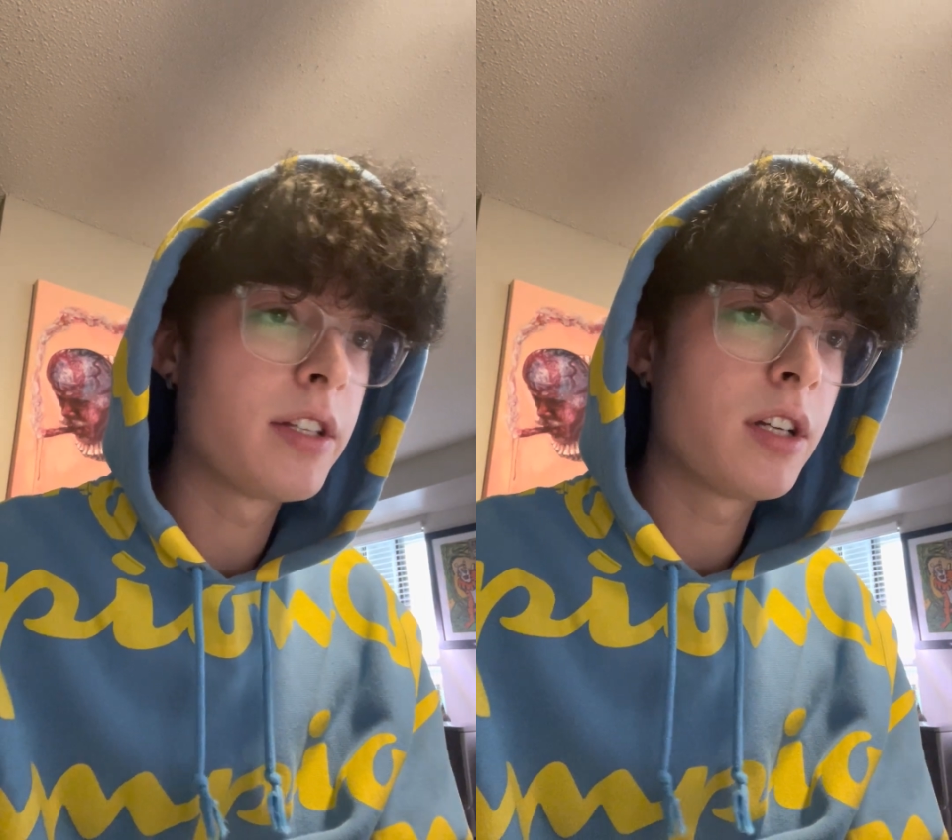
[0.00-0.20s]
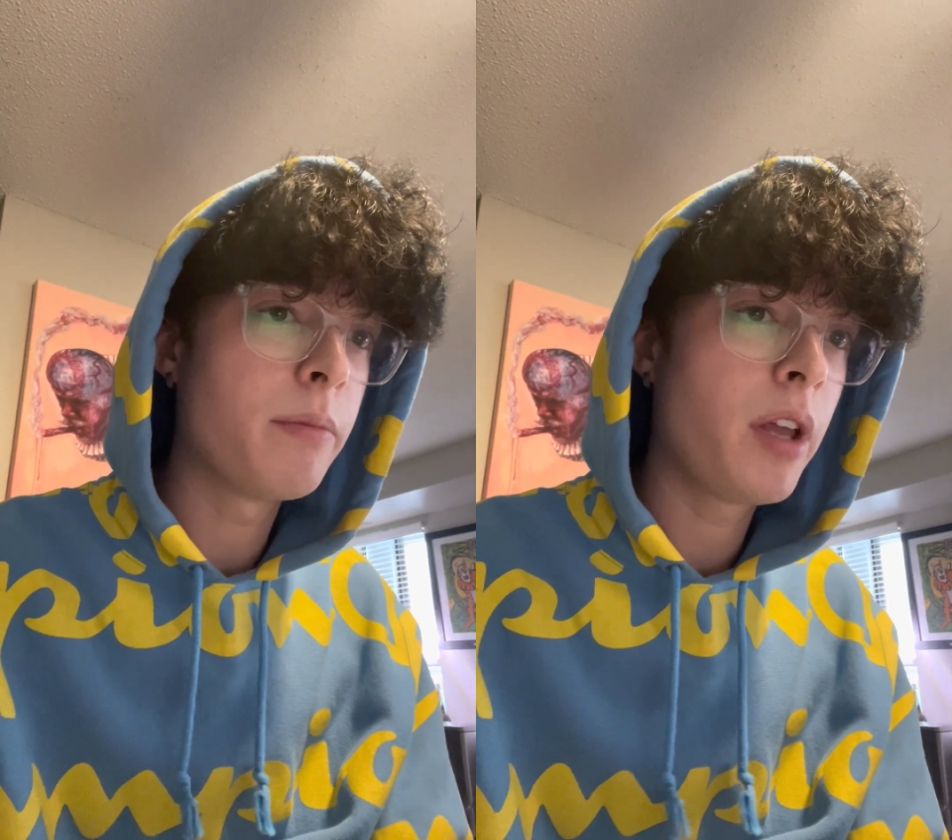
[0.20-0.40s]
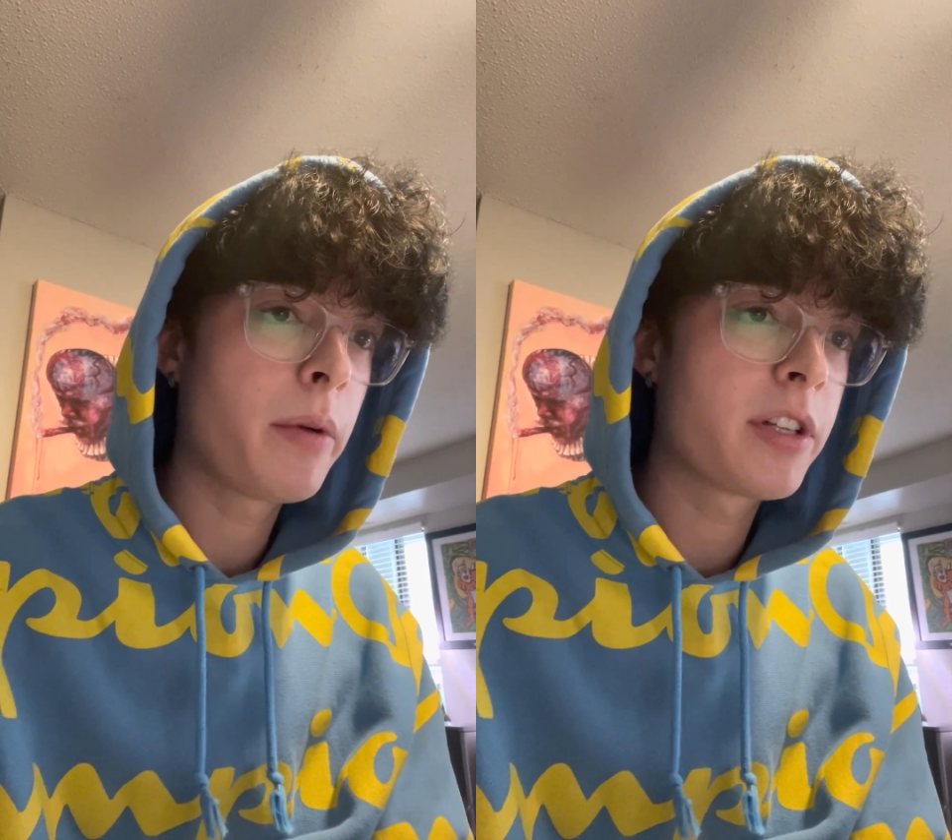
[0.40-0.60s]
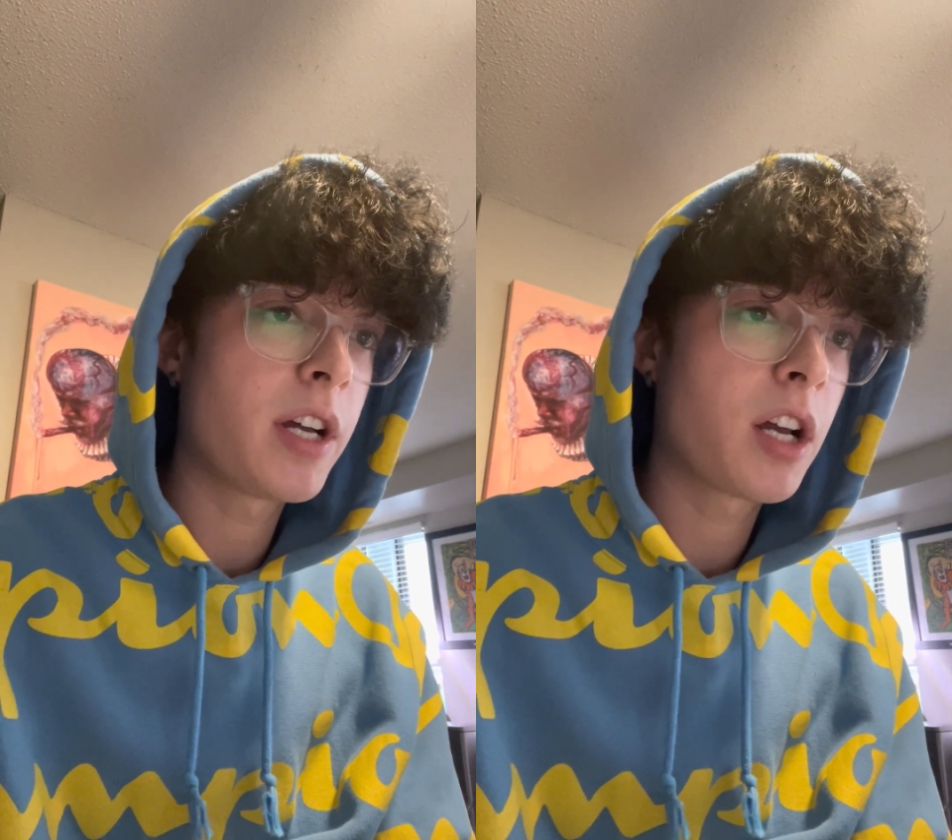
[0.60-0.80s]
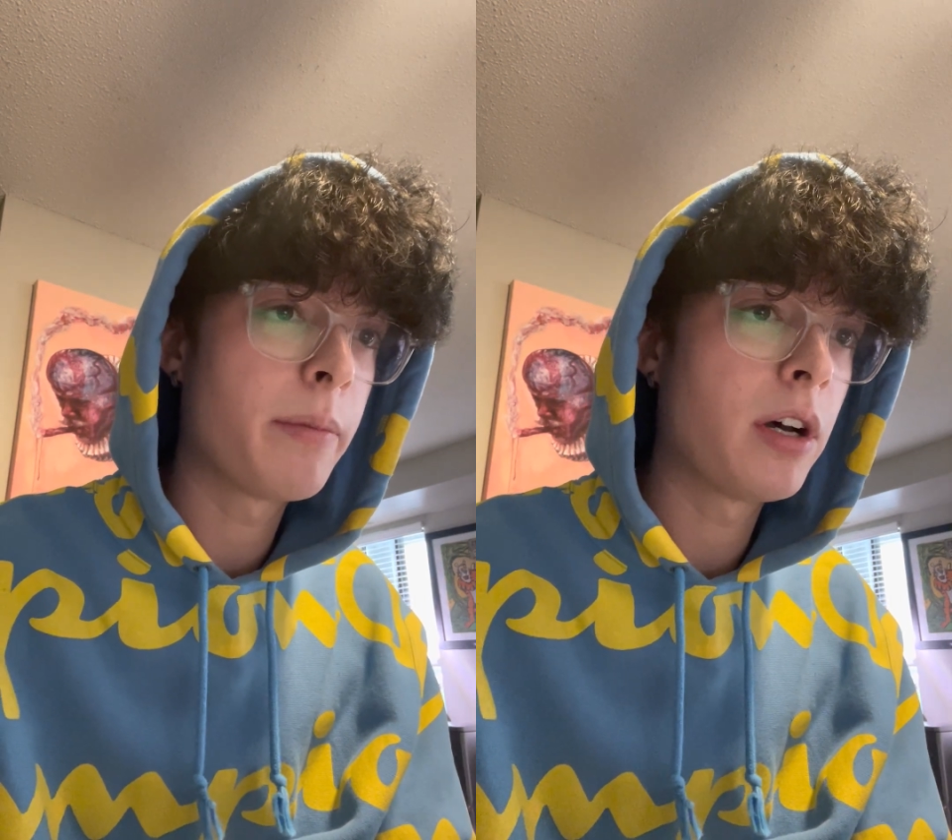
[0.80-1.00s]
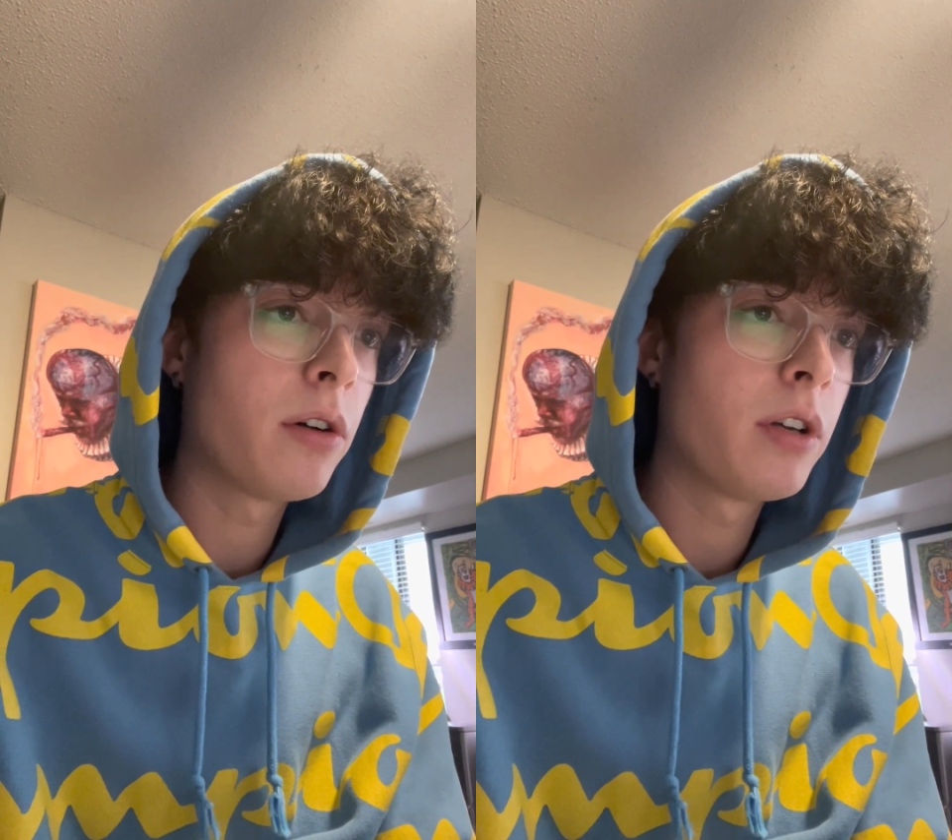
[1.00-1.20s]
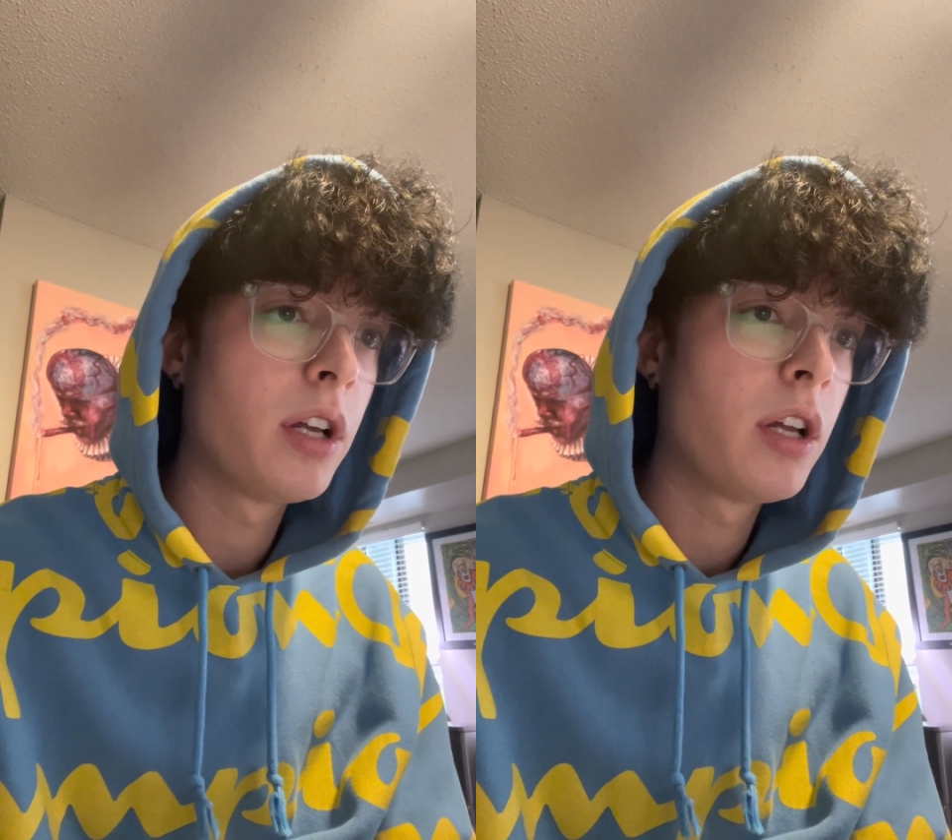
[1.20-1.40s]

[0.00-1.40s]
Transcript: to be able to talk about,